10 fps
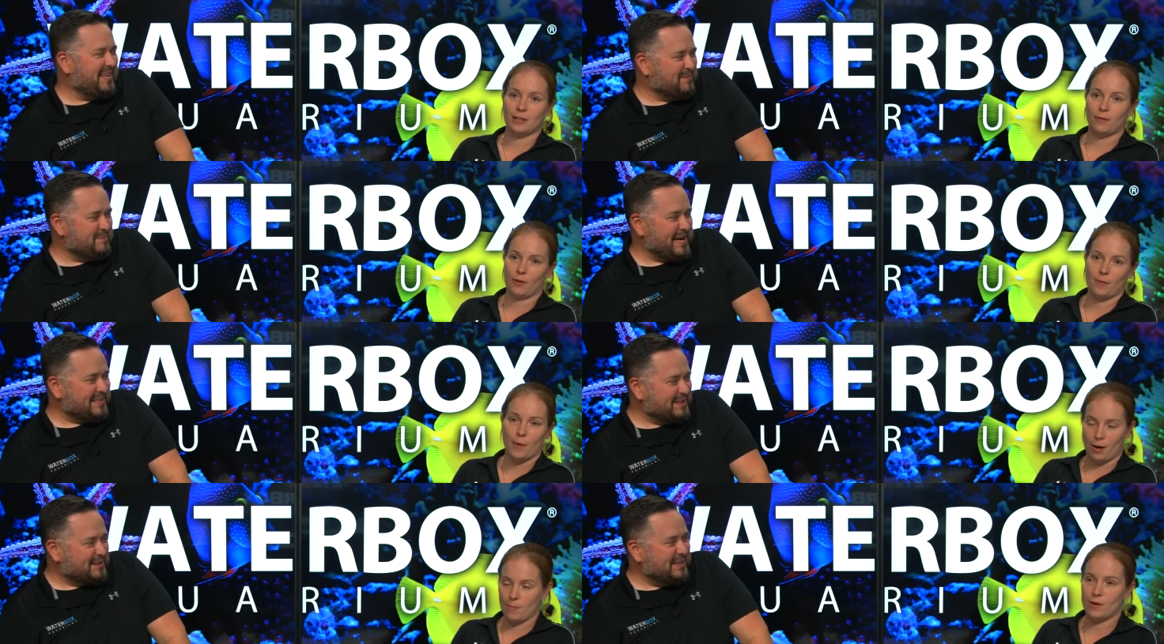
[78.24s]
Speaker 1: for the
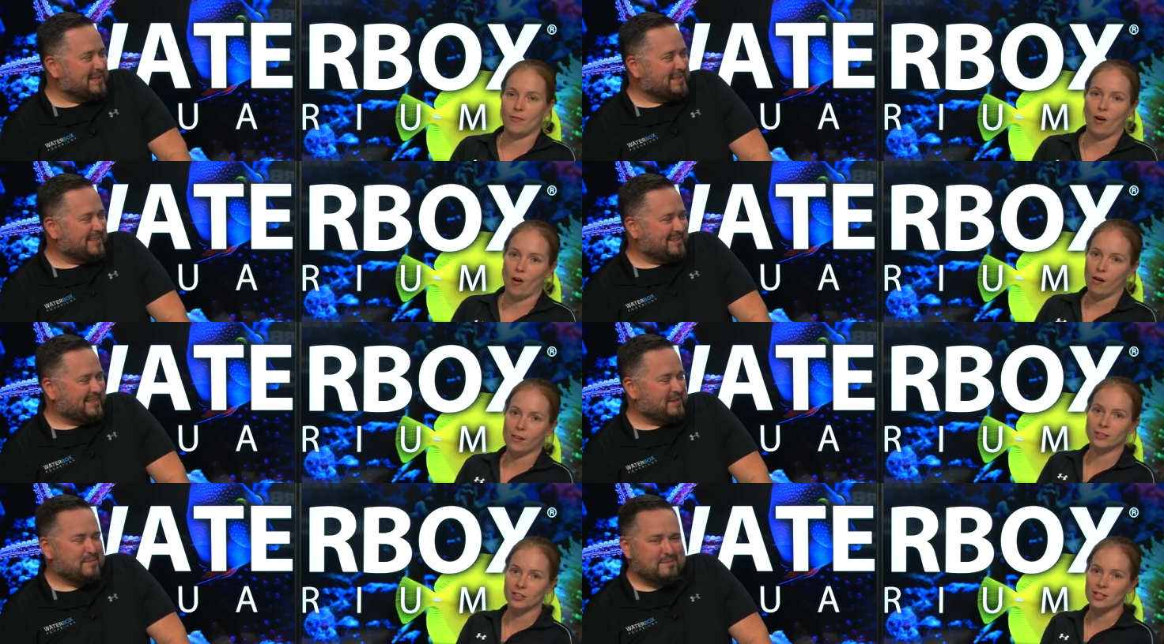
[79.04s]
betterment of
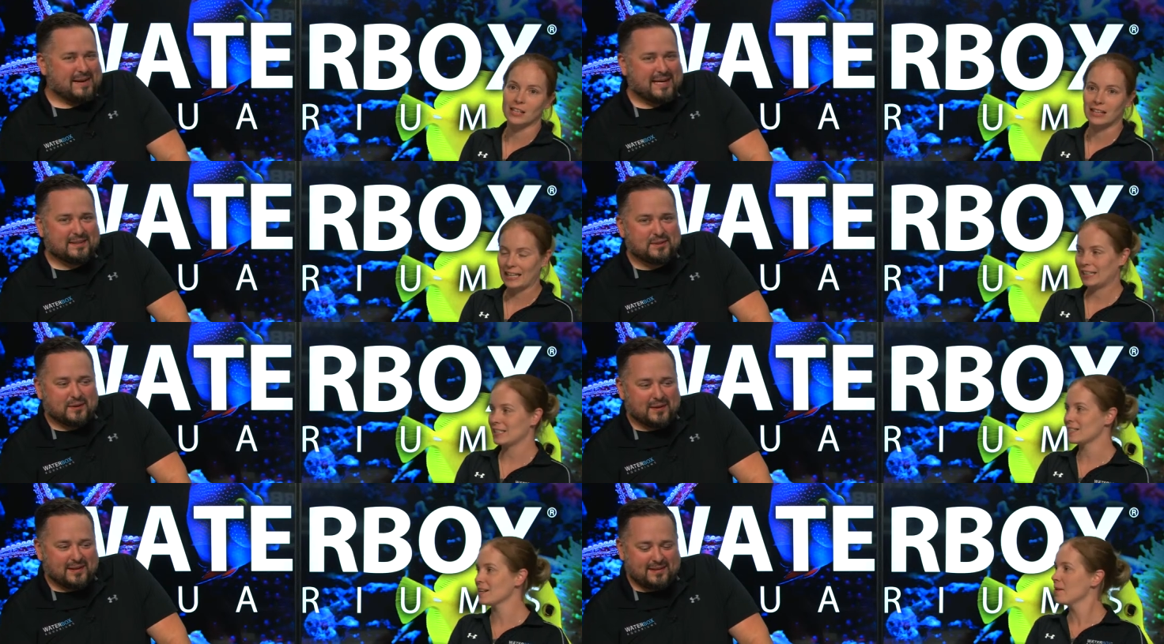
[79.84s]
all. It's Just
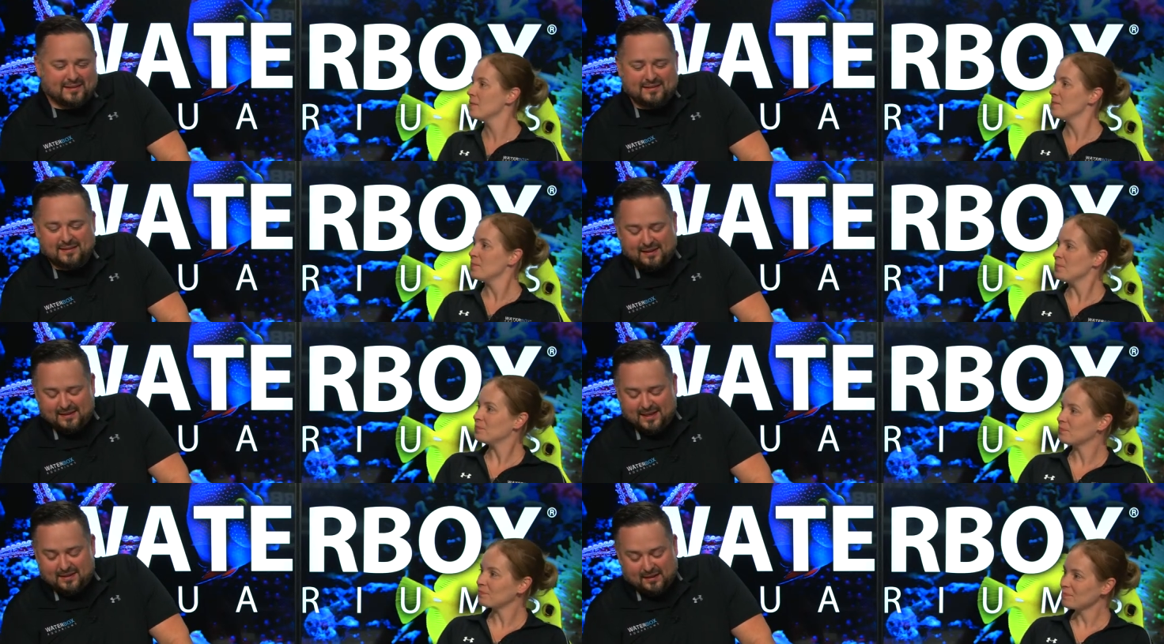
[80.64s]
mandatory
Speaker 2: like it.
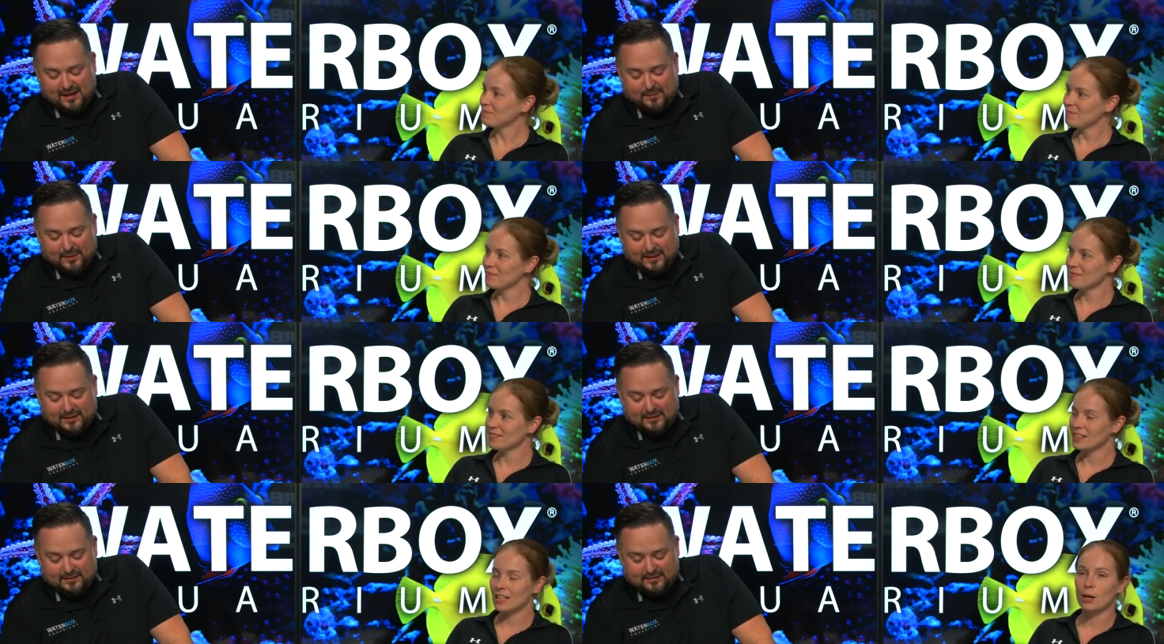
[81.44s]
to hit the like
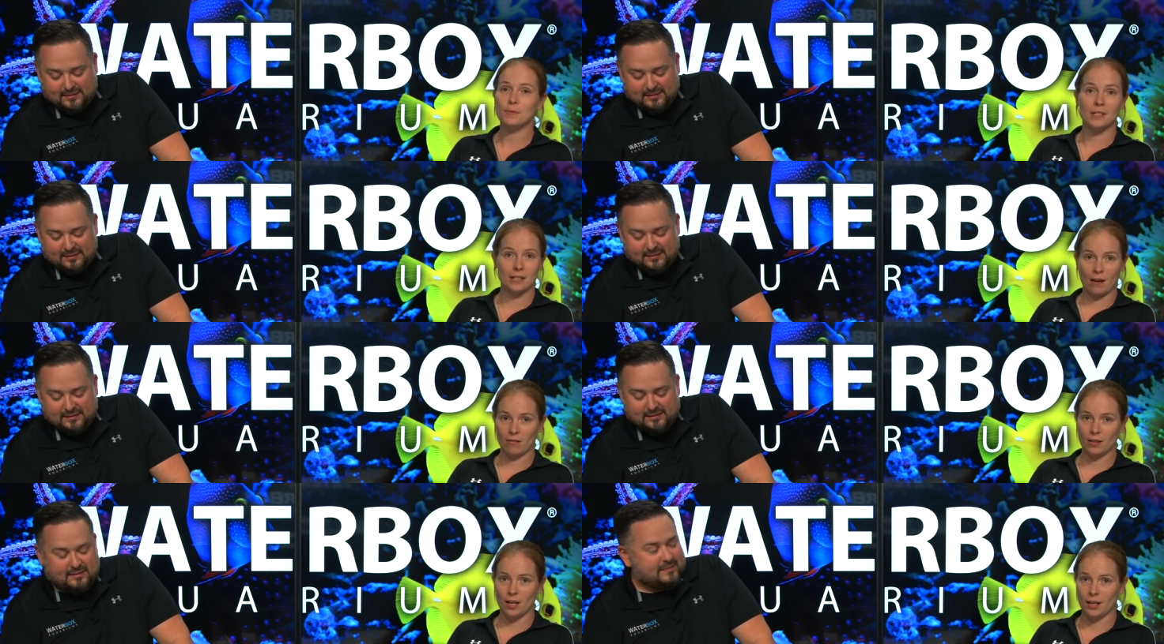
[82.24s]
button.
Speaker 1: Helps us out
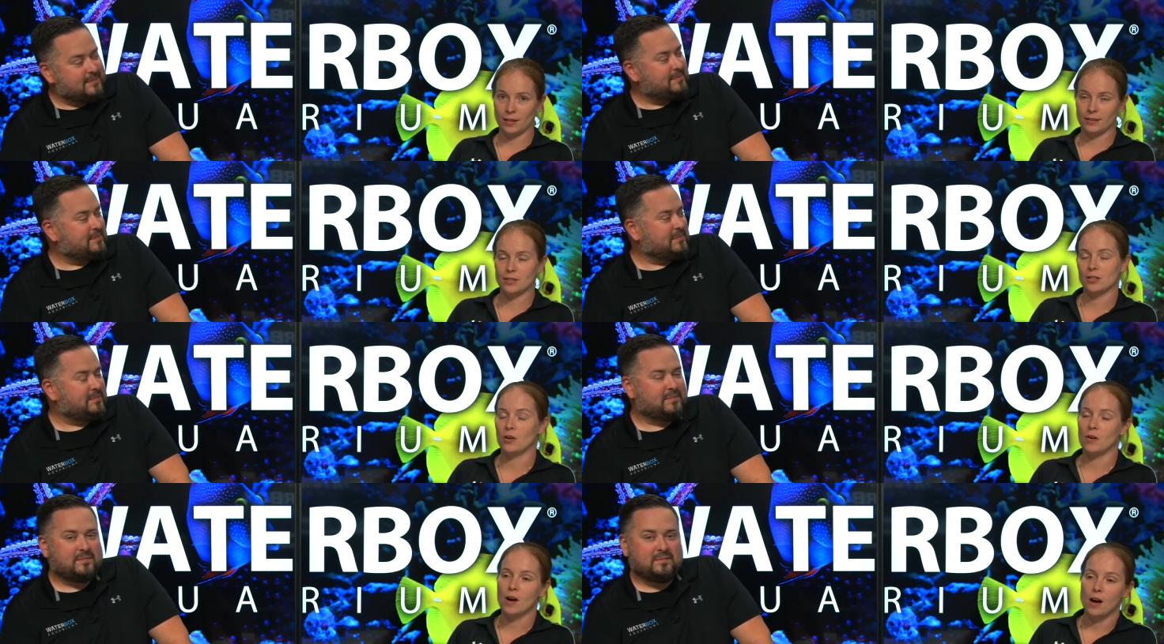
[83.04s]
a lot.
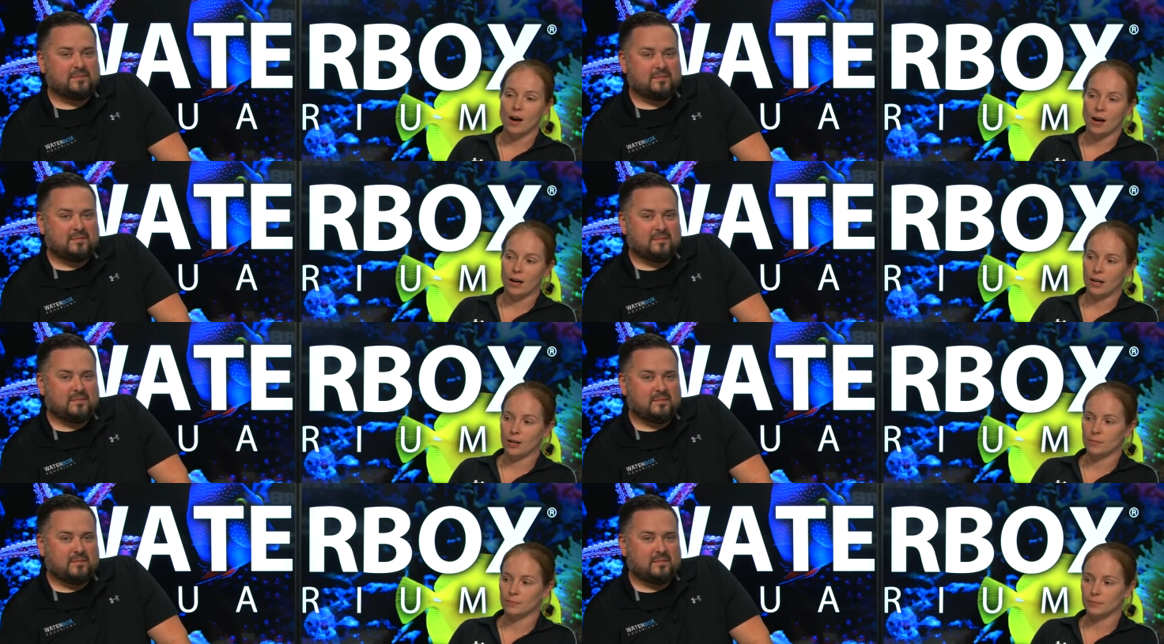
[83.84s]
So,
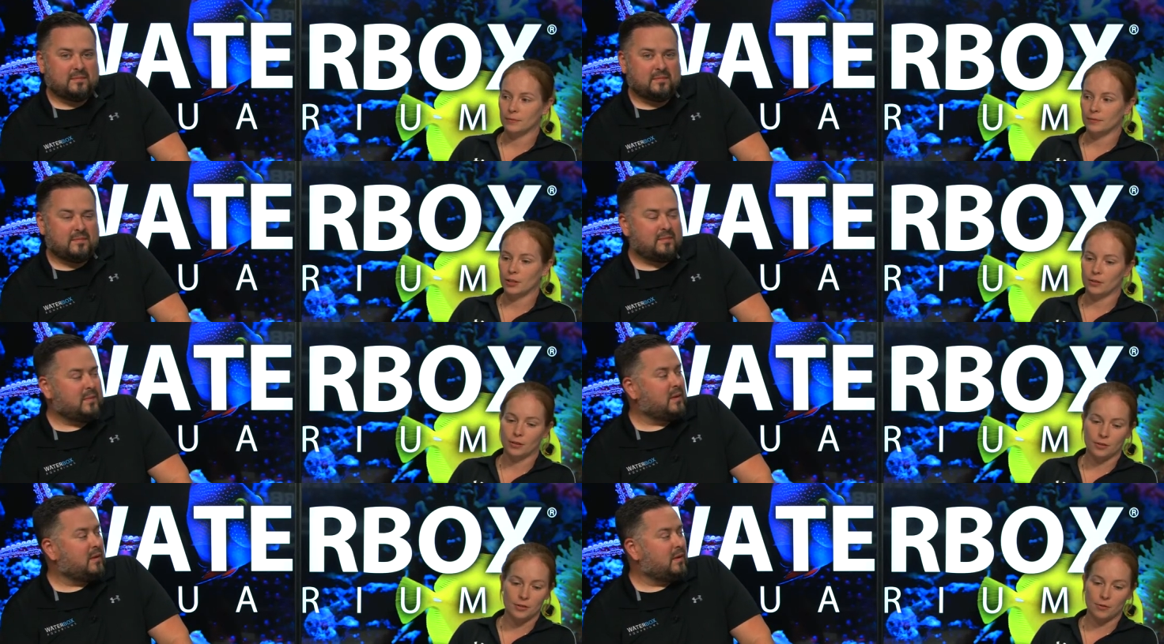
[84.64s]
um, you know, and
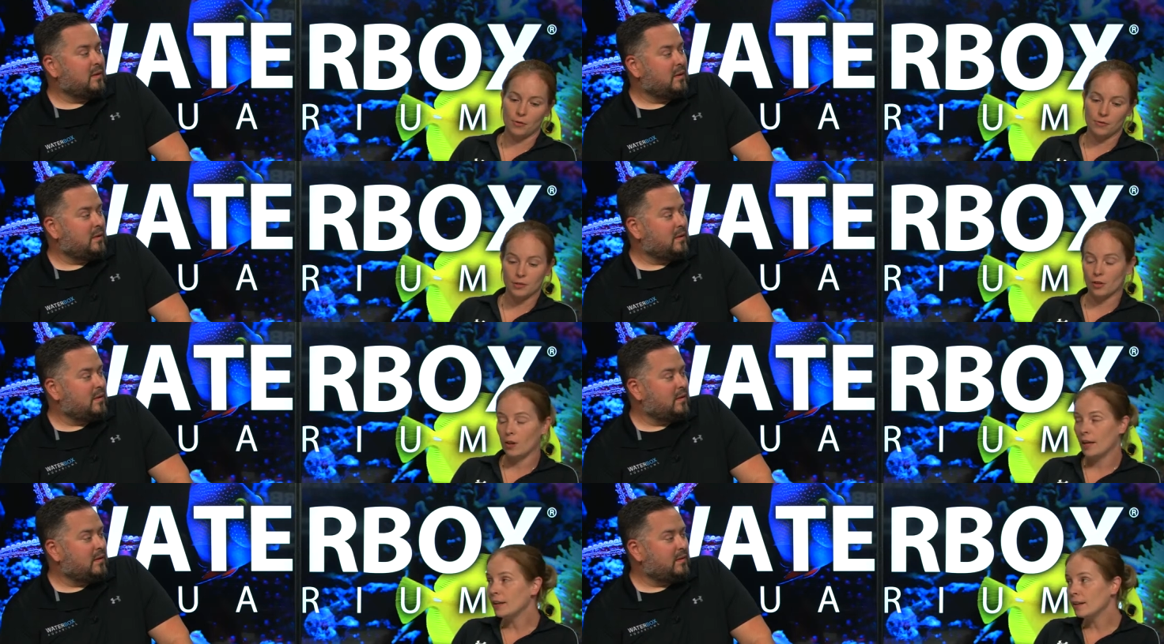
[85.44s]
also those that are
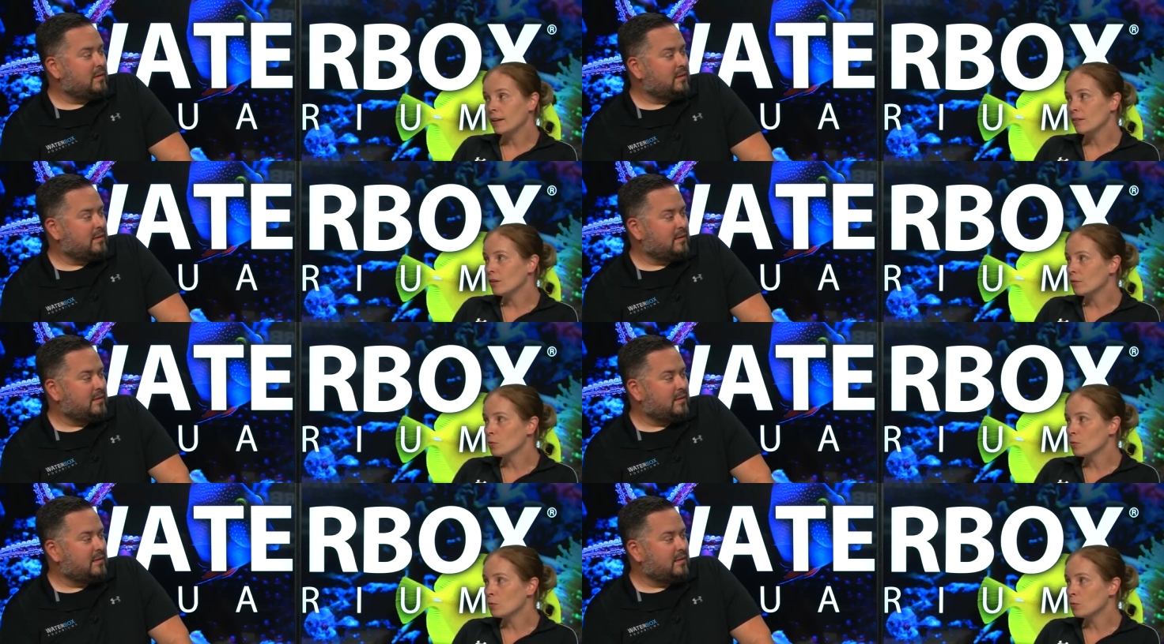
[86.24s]
liking are